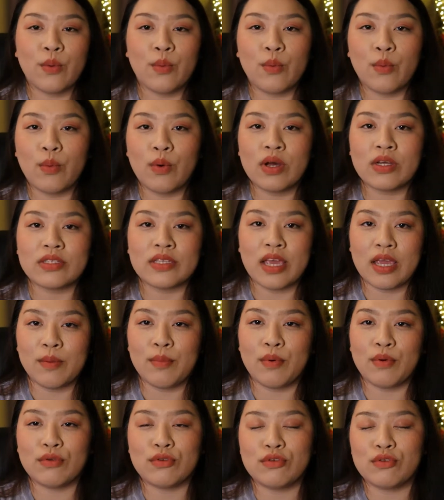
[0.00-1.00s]
was
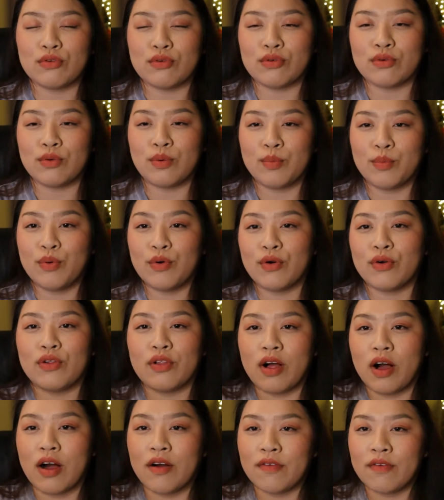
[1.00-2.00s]
able to
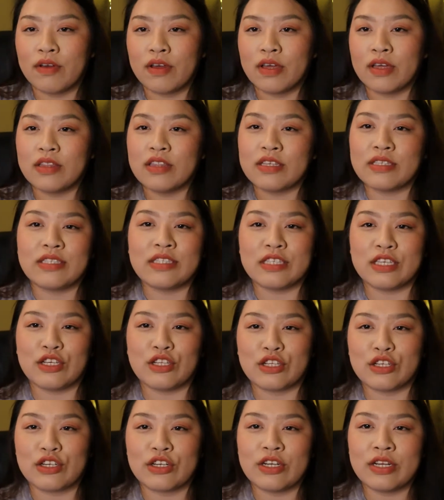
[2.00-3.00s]
pull off the
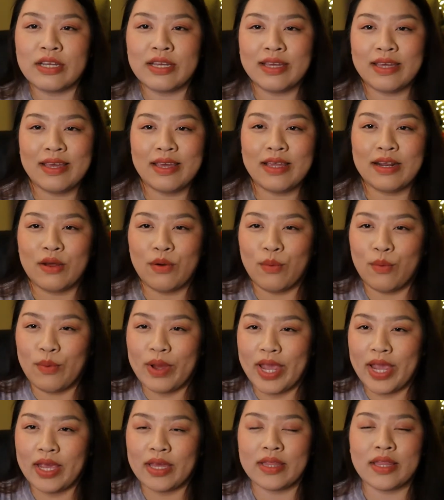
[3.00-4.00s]
Stealer in a
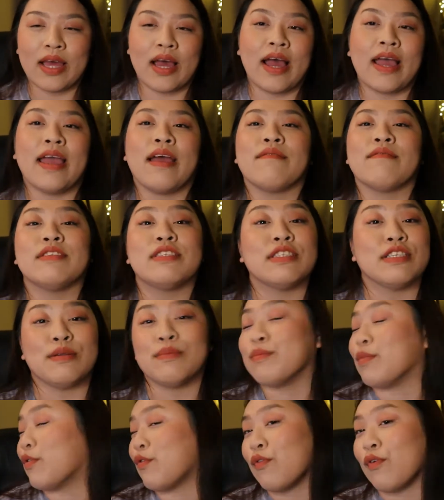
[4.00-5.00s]
way that I haven't
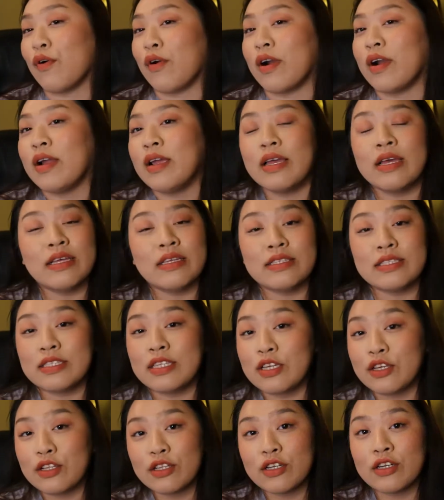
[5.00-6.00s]
seen before.
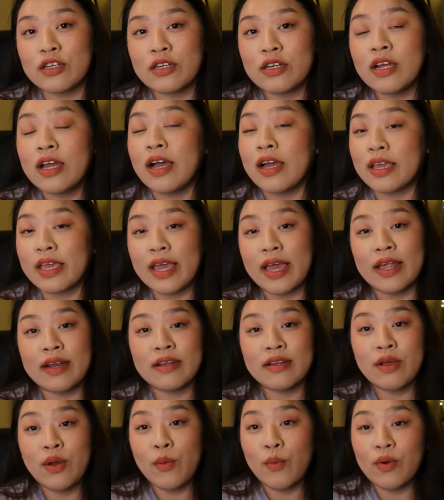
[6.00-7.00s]
Stealer,
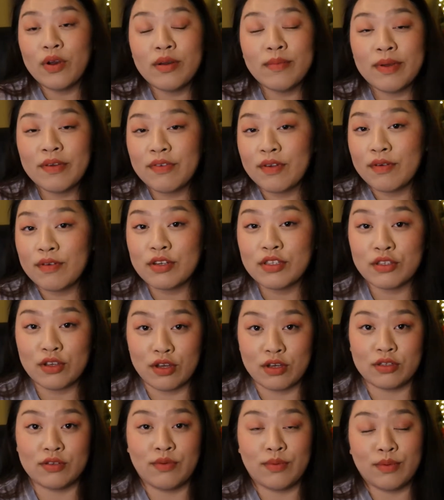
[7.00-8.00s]
again, one of my favorite
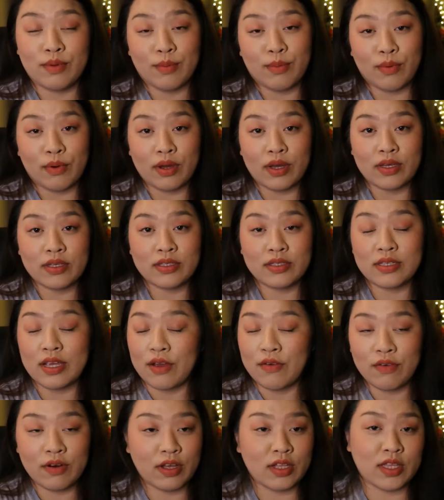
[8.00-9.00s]
songs from The Boys,
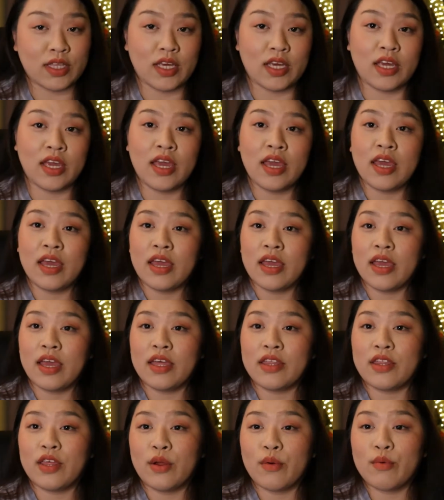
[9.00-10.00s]
definitely.
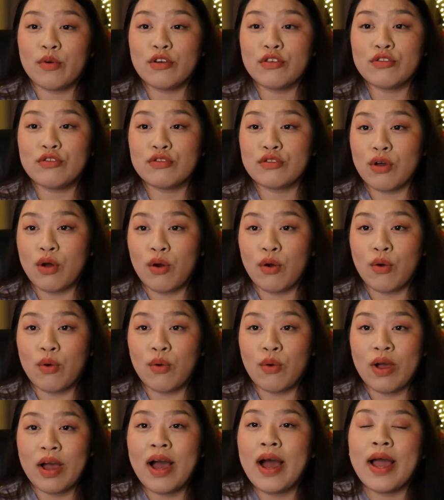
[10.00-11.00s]
And they were
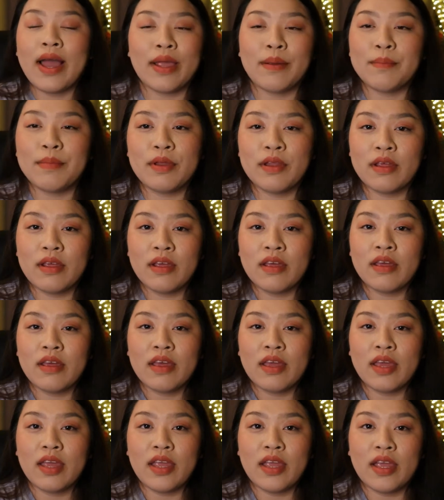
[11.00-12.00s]
so hyped,
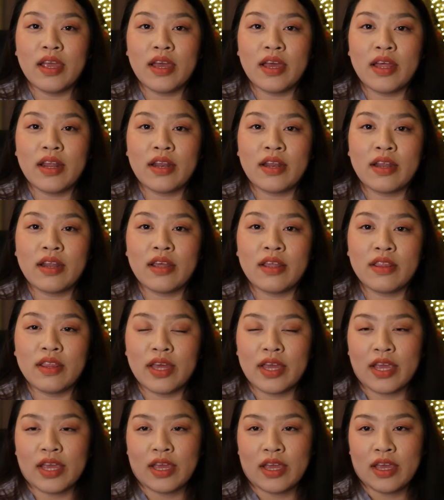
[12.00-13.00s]
and
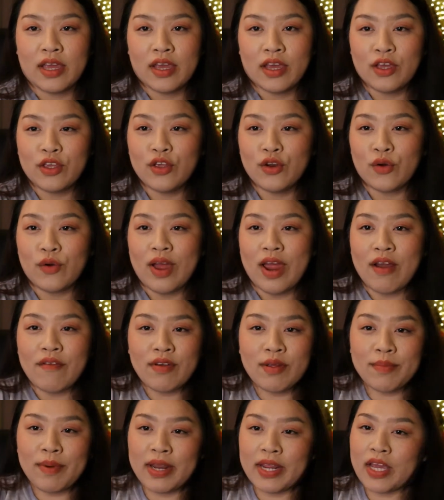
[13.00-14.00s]
like, you know,
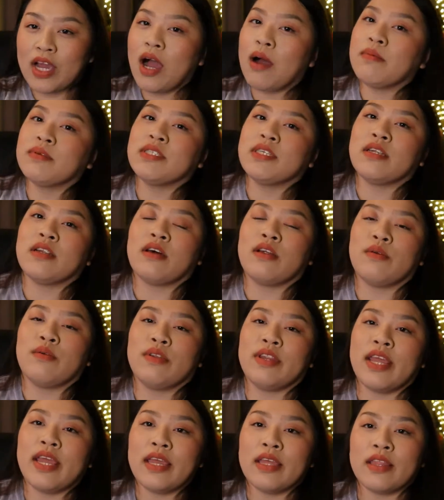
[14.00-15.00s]
everybody commented on,
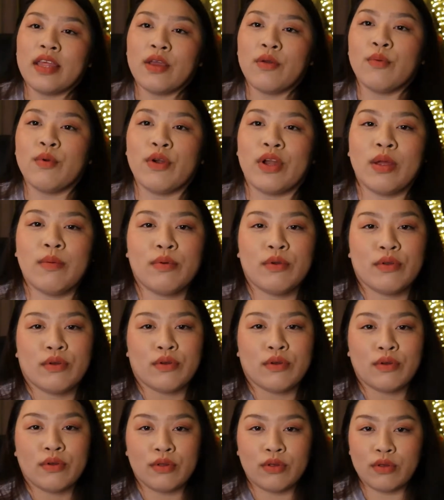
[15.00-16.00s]
dang, they were able
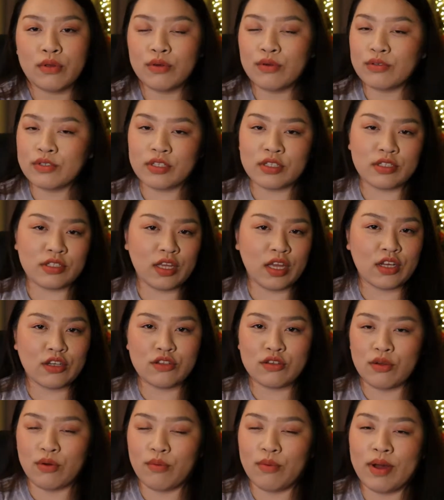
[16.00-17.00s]
to use the
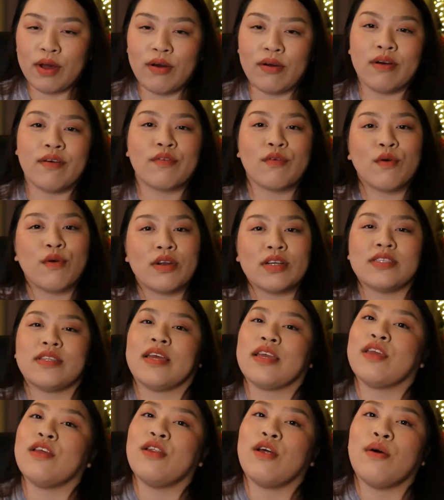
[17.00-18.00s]
stage so well. Of course,
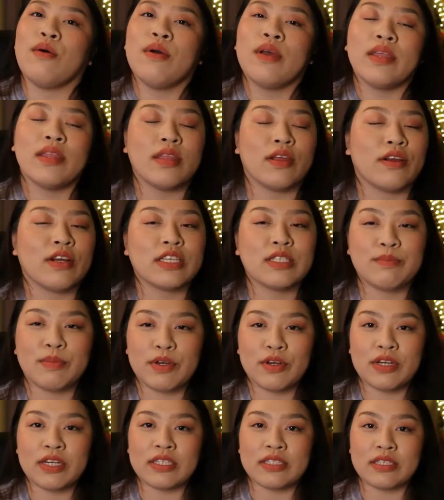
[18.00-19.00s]
like, you know, their
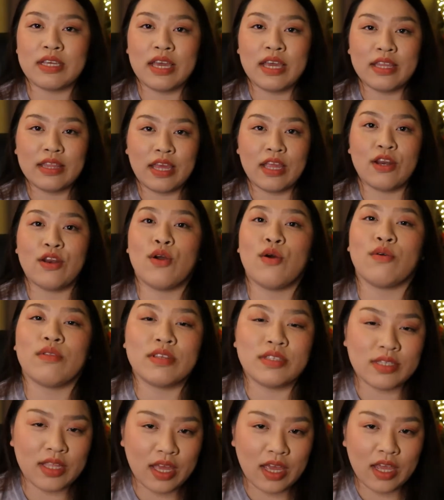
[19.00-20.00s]
experience, they know
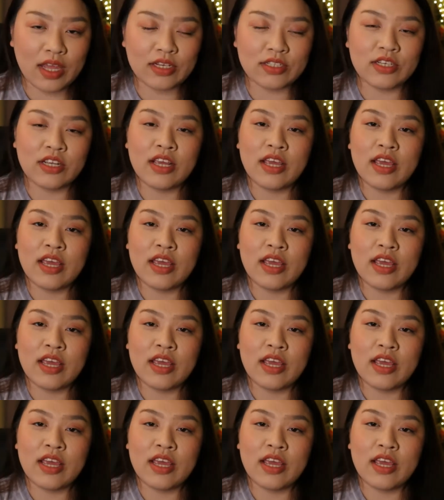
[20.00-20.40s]
the stage,